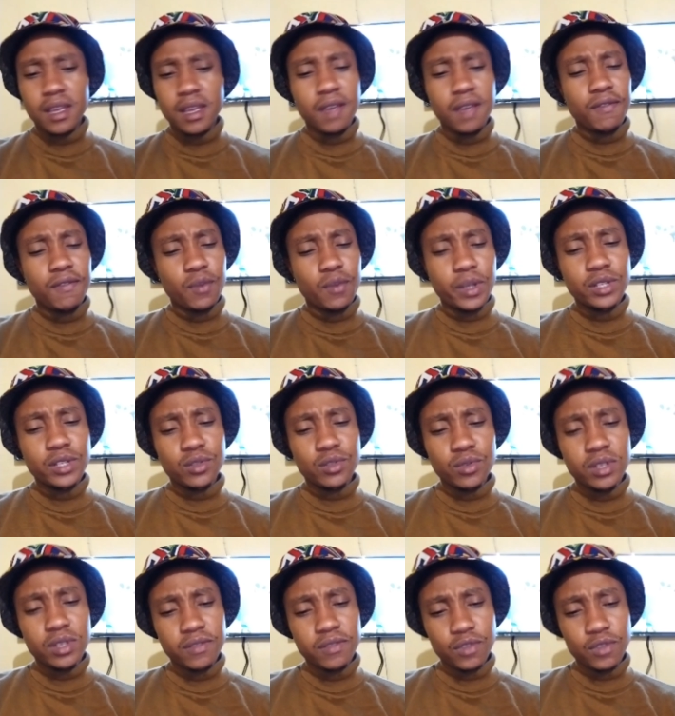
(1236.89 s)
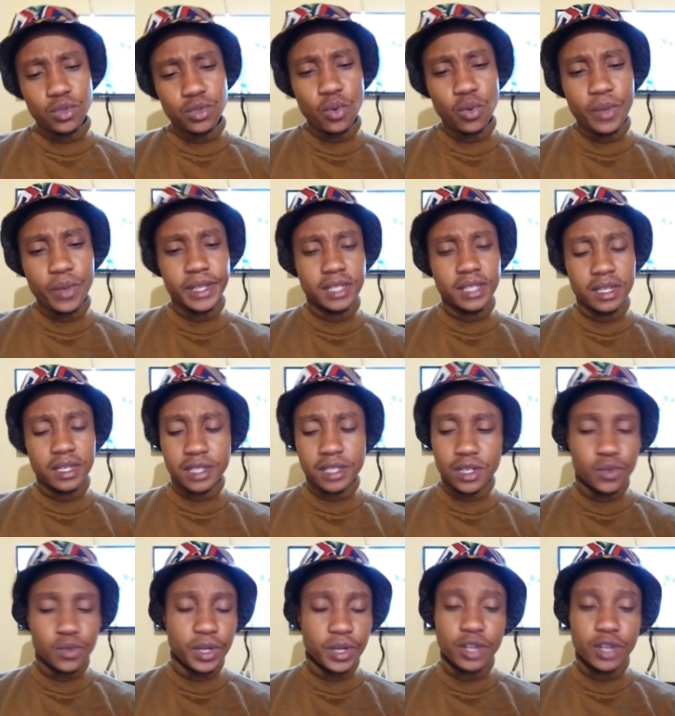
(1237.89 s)
If you were to do this for 2 weeks and
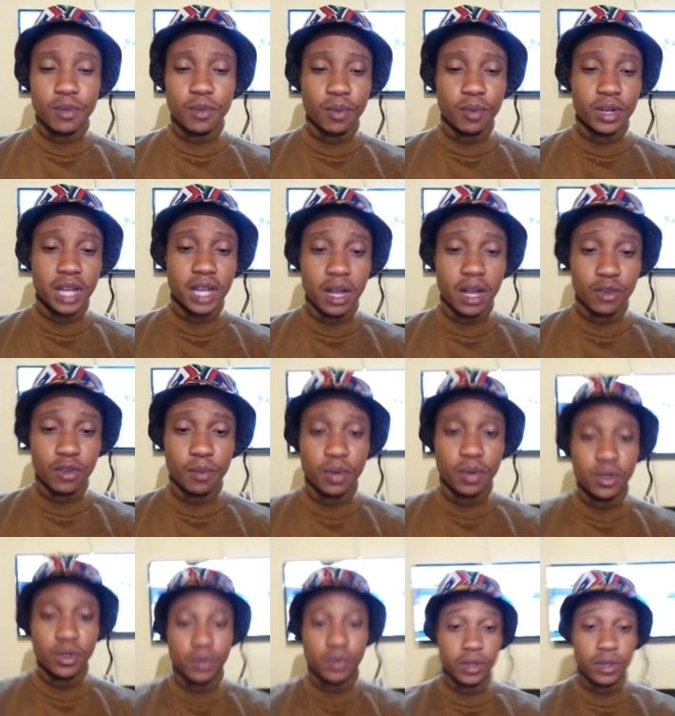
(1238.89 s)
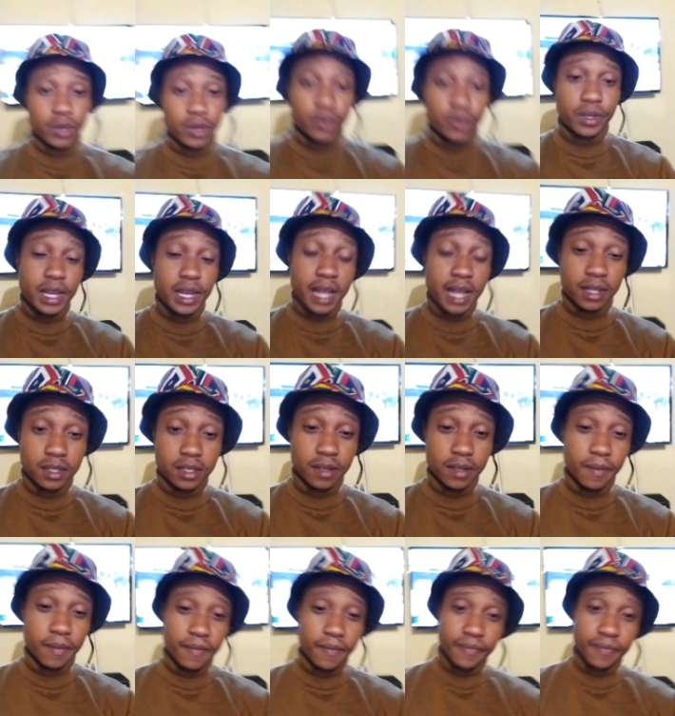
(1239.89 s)
just read your body, how your body will react.
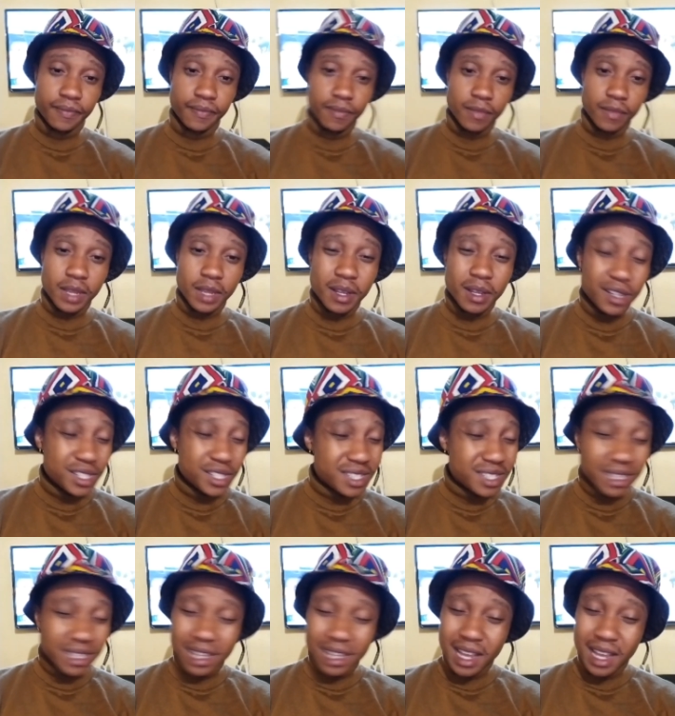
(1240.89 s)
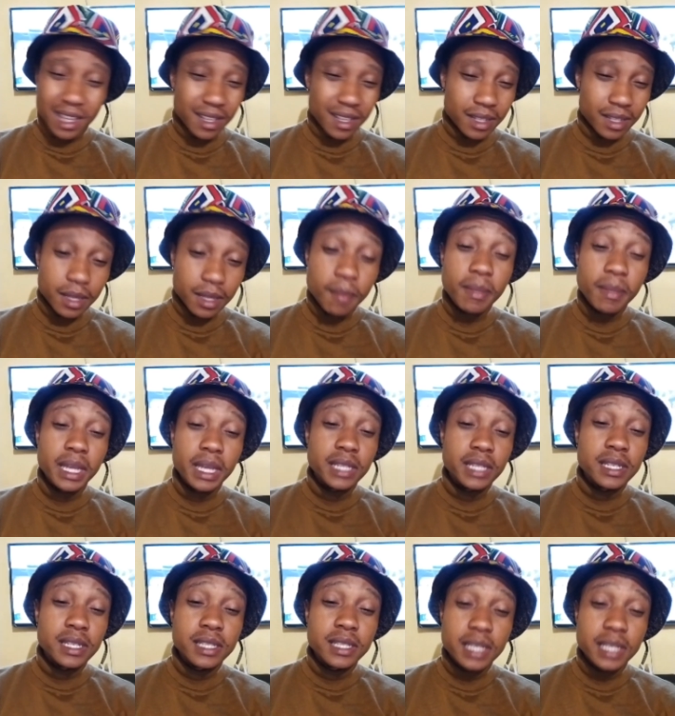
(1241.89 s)
Because like the
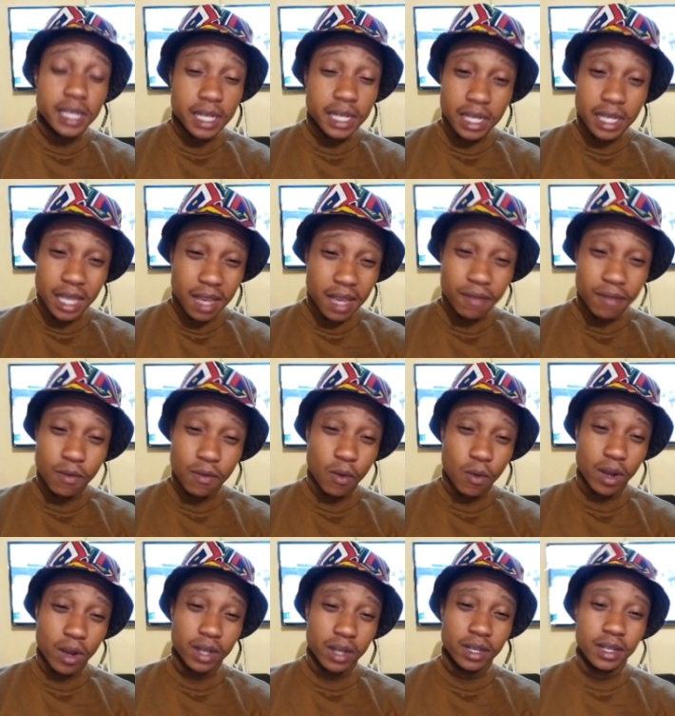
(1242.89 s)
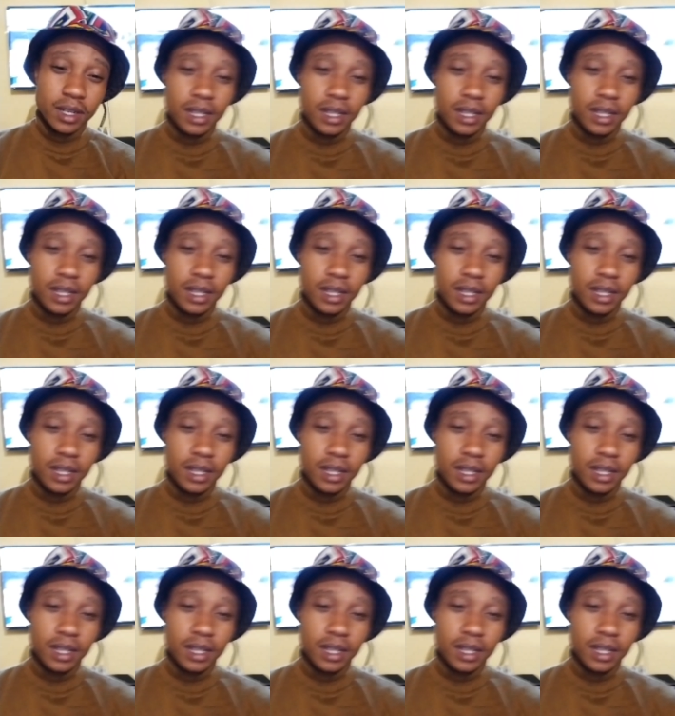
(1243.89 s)
meat is killing everyone.